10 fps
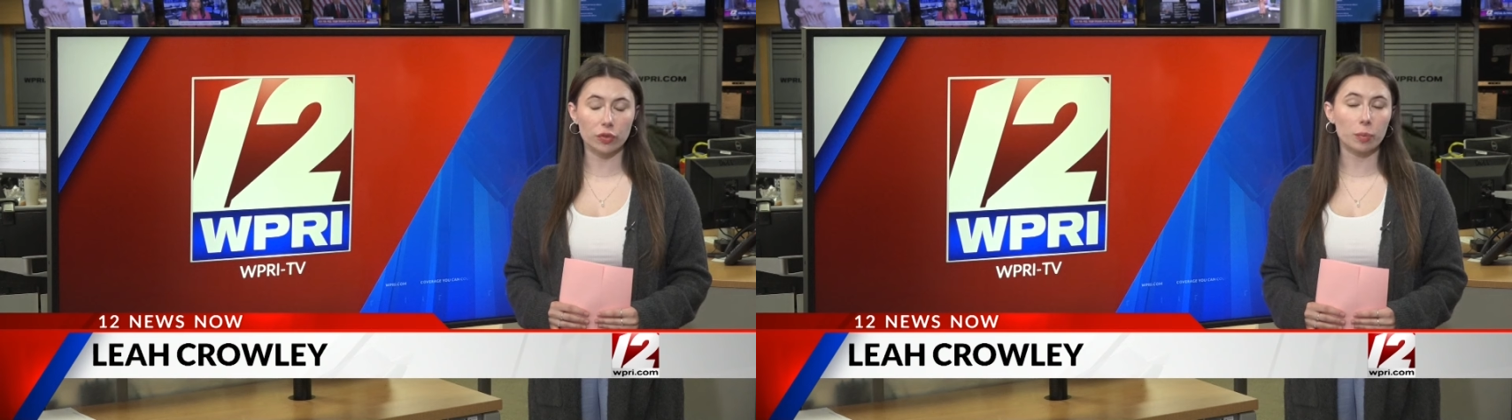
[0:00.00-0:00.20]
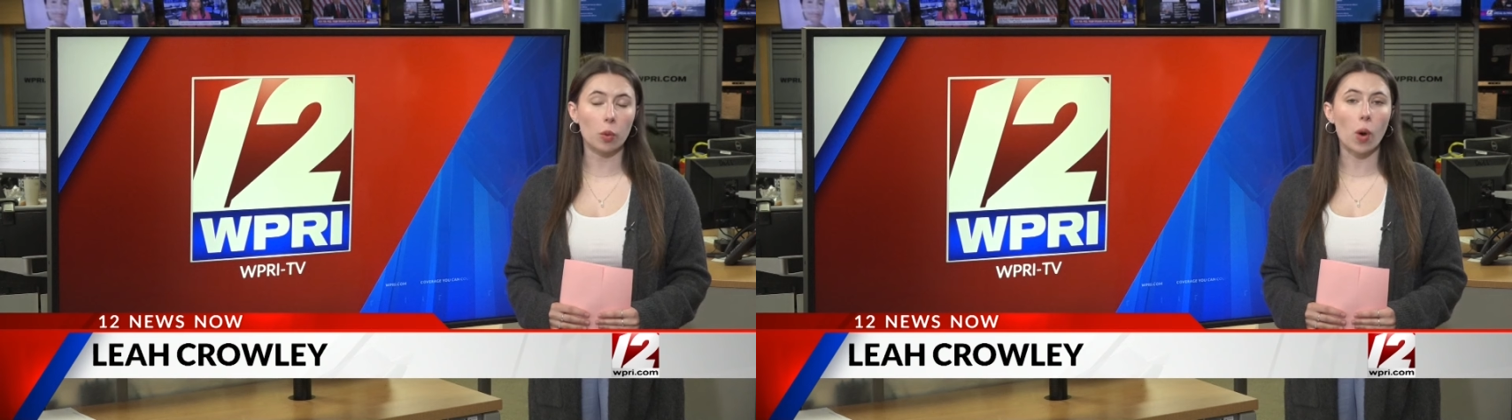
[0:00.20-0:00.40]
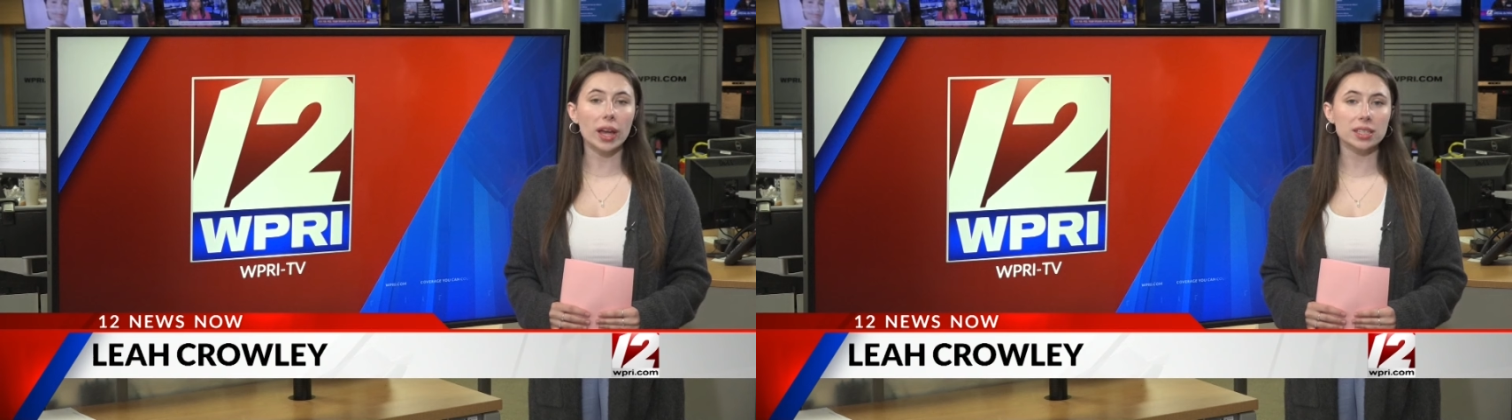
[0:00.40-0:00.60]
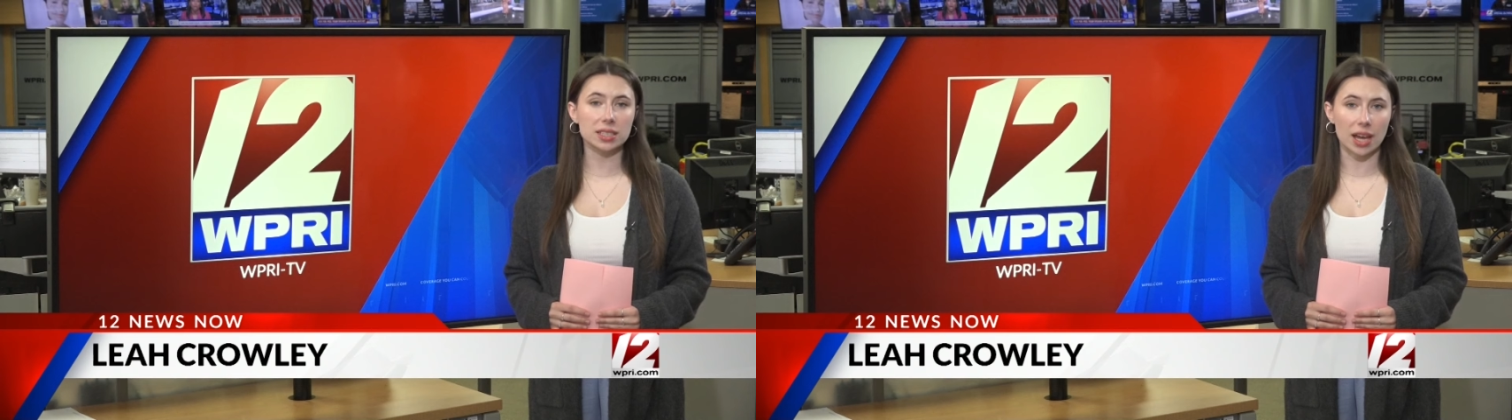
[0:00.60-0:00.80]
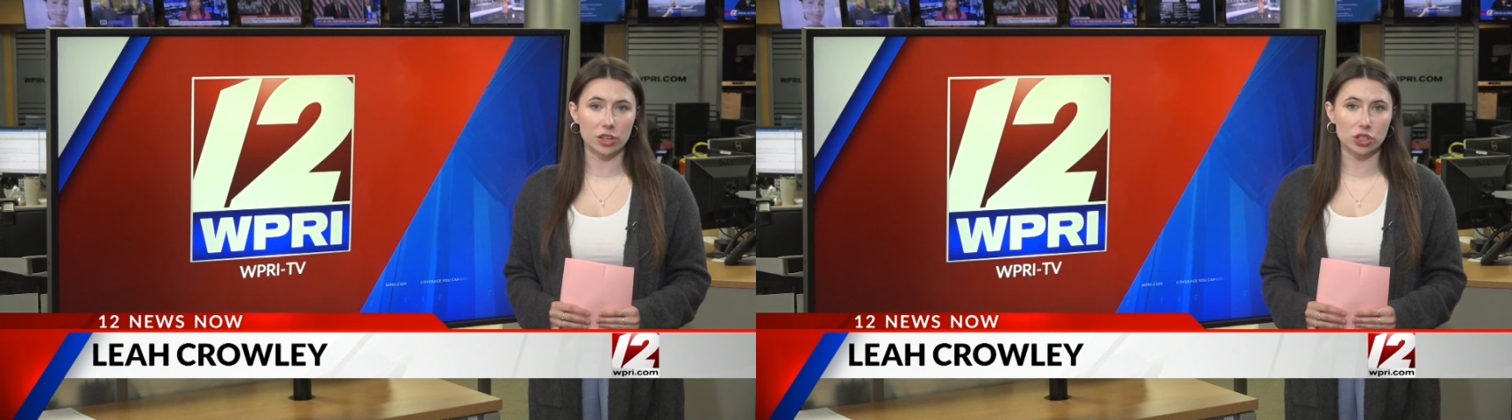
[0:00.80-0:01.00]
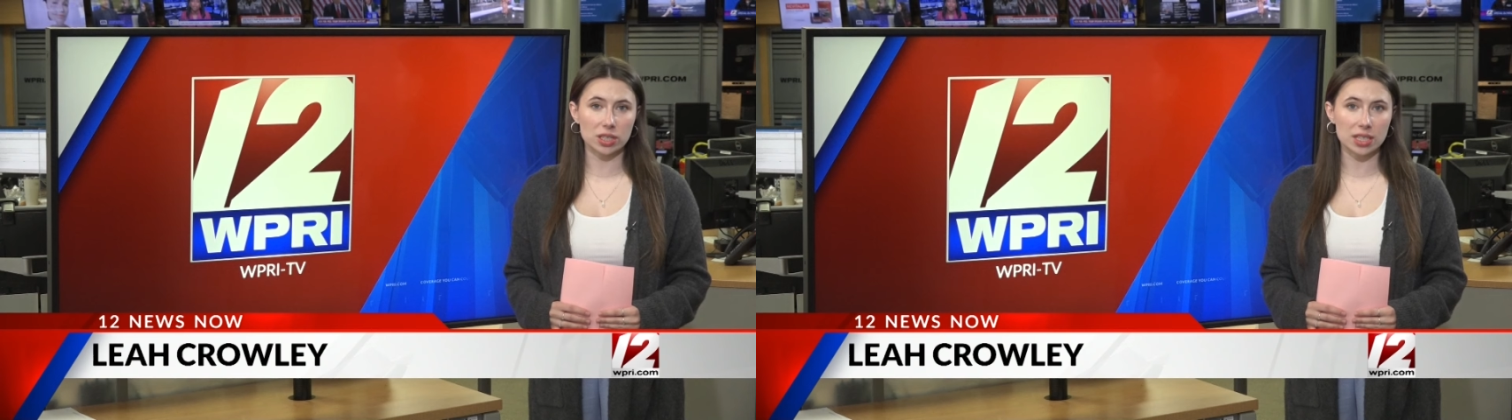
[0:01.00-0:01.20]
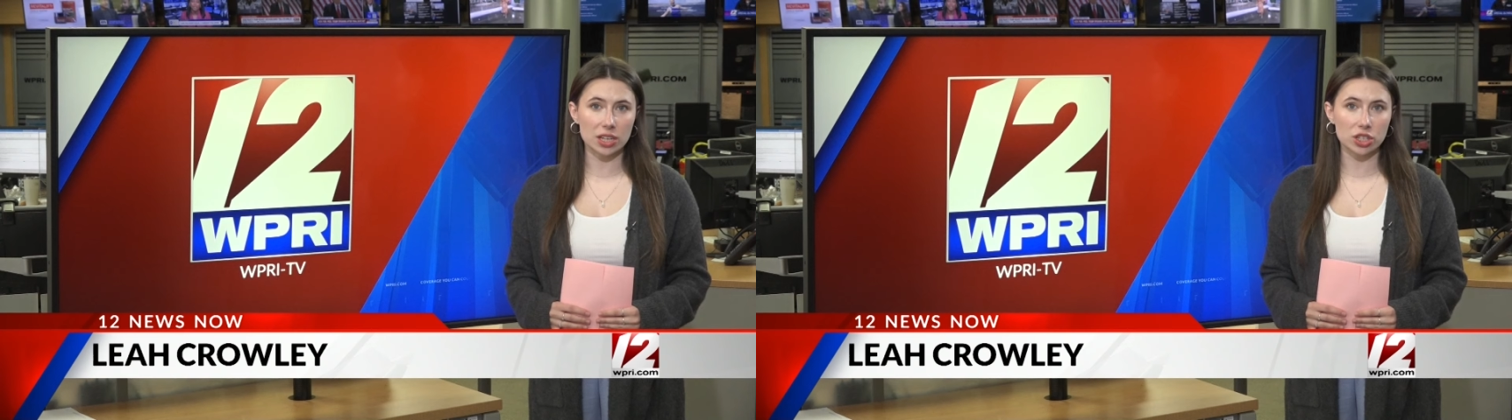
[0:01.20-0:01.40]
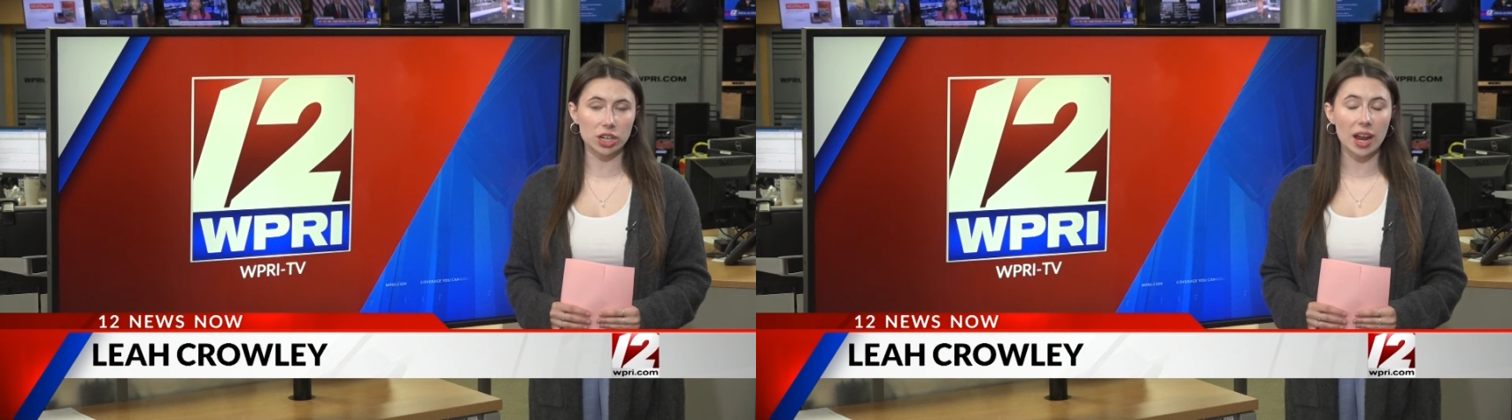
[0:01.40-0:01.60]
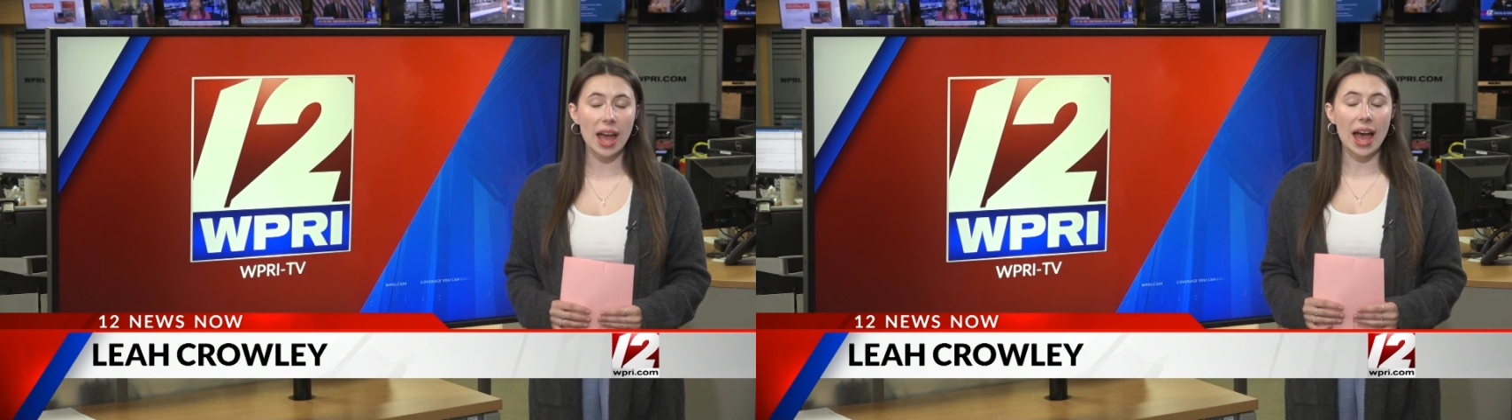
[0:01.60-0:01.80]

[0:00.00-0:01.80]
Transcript: from the Wyatt Detention Center